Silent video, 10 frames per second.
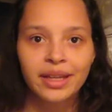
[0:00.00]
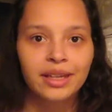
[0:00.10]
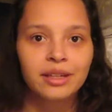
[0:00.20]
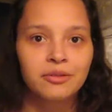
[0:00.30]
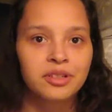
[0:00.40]

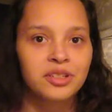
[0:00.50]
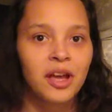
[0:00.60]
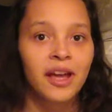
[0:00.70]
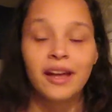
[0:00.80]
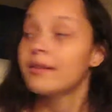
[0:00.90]
And it was
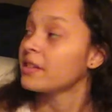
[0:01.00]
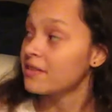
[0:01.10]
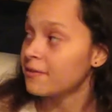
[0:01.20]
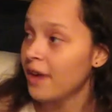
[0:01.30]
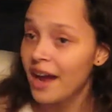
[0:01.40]

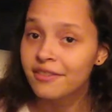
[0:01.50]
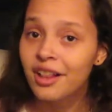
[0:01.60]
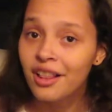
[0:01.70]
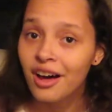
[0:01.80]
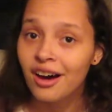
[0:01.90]
5
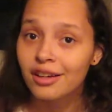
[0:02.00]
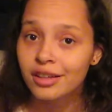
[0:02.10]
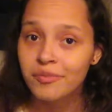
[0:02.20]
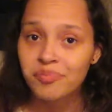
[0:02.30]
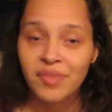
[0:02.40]

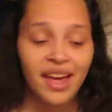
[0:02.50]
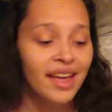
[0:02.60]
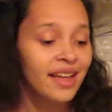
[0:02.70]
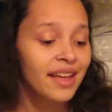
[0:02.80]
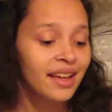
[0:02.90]
o'clock,
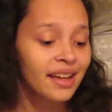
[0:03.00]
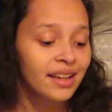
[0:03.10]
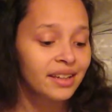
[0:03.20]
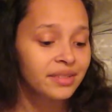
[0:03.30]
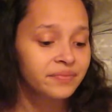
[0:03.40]

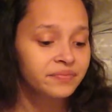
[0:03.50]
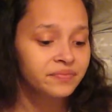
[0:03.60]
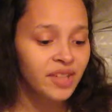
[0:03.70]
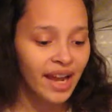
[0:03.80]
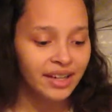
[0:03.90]
and
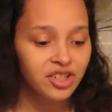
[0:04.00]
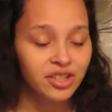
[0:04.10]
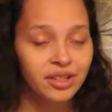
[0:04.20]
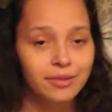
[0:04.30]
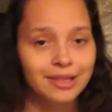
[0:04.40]

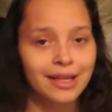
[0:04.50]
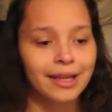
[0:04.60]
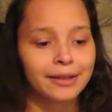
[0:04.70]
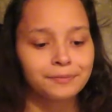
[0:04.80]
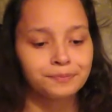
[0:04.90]
actually it was
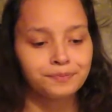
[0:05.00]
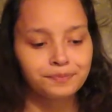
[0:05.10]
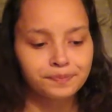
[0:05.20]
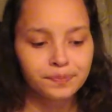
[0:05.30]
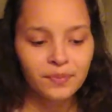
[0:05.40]
a
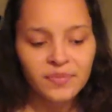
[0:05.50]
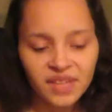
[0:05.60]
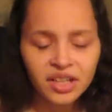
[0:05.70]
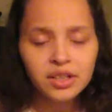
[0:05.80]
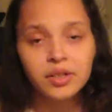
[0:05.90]

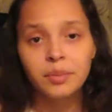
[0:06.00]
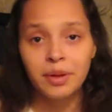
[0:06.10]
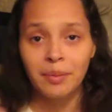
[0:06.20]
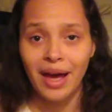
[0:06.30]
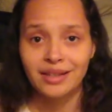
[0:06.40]
little
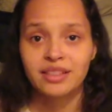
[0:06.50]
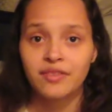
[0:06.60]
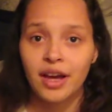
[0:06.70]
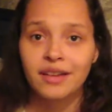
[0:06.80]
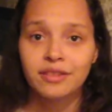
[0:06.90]
bit past
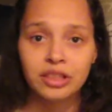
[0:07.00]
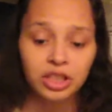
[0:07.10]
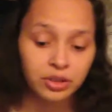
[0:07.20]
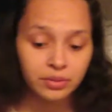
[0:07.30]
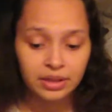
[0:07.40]
five, and
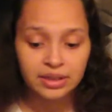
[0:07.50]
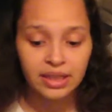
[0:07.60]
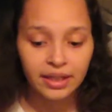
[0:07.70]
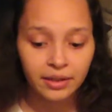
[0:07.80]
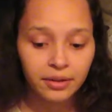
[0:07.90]
she was
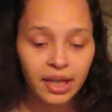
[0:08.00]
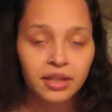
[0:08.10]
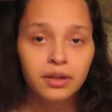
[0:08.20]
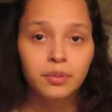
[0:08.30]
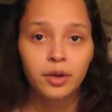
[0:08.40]
like, okay,
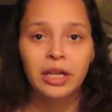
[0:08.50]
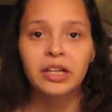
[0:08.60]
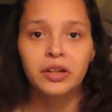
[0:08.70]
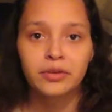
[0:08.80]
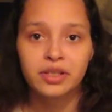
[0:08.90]
you and
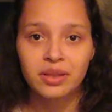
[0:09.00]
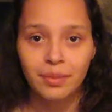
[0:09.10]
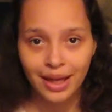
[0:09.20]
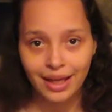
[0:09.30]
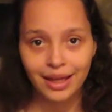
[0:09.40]
Brandon go to the
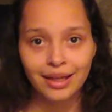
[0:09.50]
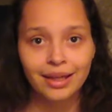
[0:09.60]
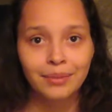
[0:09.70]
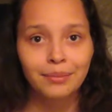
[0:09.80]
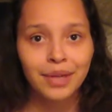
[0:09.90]
bank and
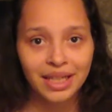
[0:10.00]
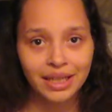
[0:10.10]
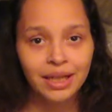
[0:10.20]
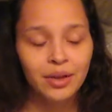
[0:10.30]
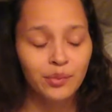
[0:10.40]
get
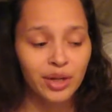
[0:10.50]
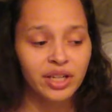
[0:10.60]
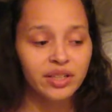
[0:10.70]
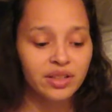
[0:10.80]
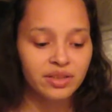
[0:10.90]
money.
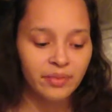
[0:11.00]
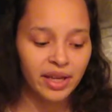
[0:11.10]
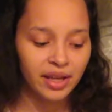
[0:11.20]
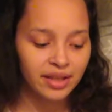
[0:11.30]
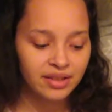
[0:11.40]
Brandon is
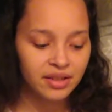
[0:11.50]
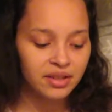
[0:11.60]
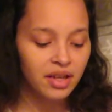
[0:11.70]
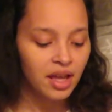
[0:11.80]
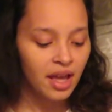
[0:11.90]
my
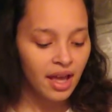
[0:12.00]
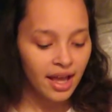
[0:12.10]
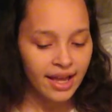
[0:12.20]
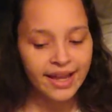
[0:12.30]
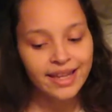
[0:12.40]
cousin.
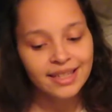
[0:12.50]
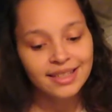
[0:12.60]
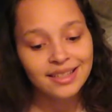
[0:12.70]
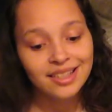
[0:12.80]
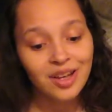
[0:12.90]

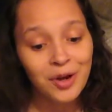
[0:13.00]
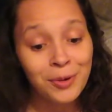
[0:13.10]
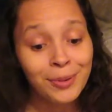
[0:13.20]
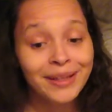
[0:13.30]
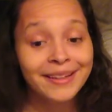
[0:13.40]
And
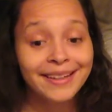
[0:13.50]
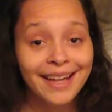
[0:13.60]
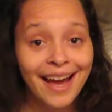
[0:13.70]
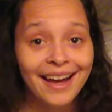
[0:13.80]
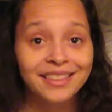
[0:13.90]
so
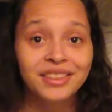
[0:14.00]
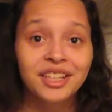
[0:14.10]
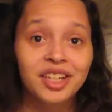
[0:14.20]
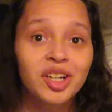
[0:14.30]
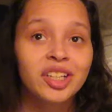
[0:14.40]
yeah,
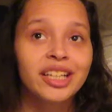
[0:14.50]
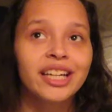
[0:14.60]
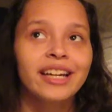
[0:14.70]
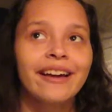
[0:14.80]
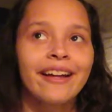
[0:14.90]

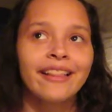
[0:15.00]
literally